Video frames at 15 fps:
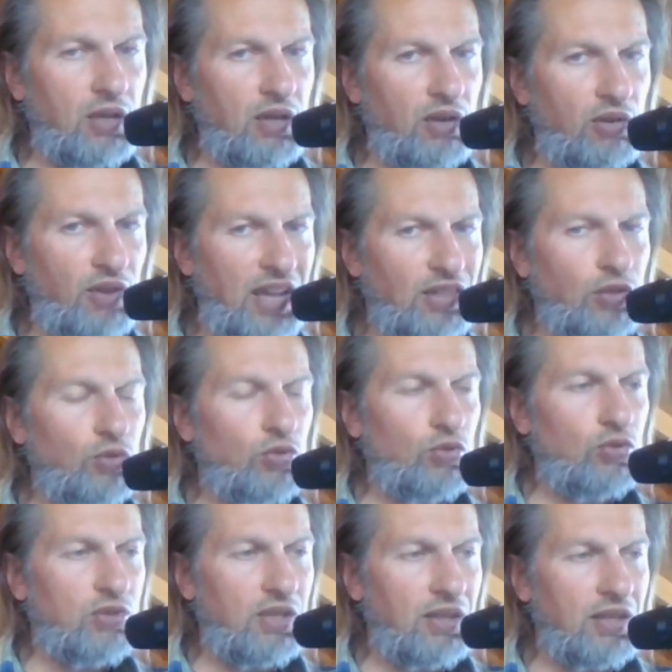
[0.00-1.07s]

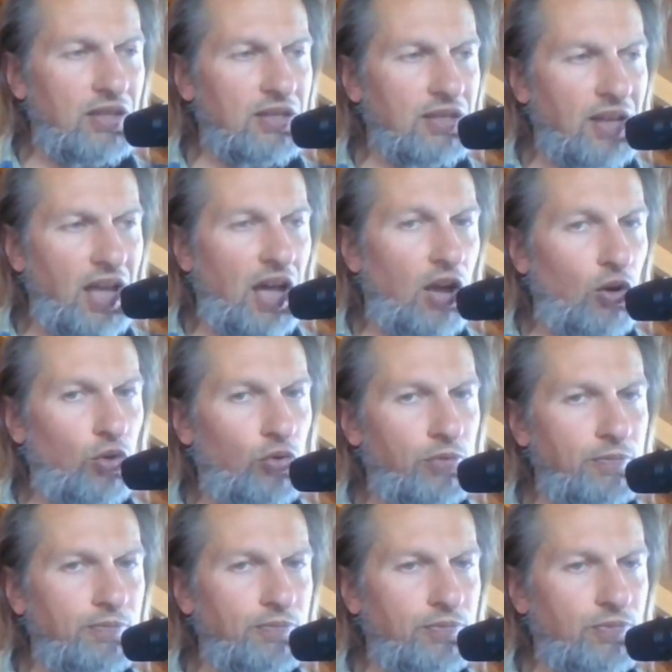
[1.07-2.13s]
gratitude in this now
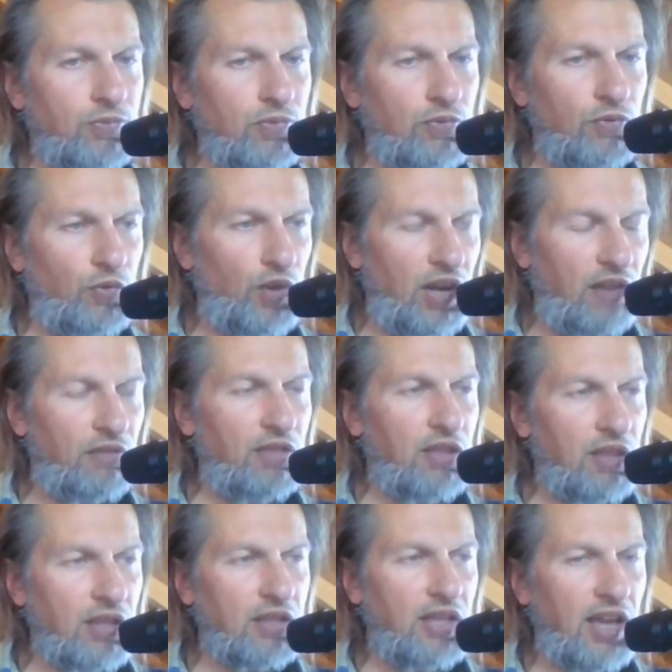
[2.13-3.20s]
for
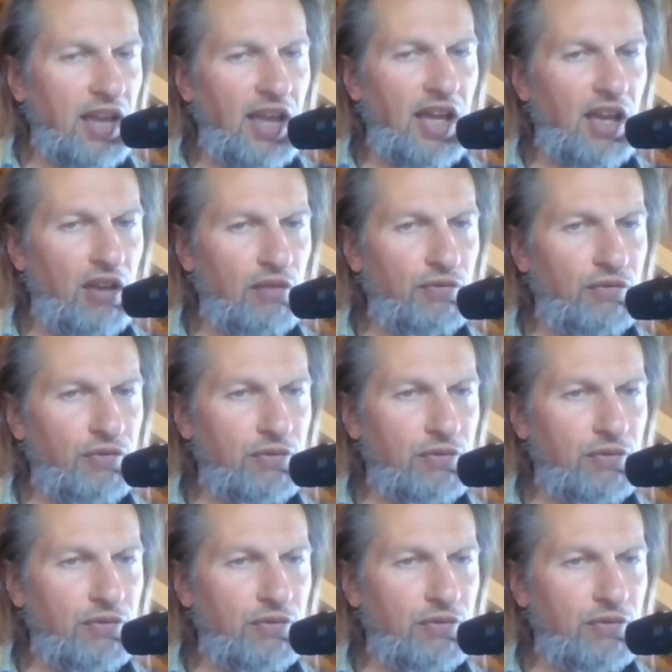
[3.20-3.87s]
everything that I have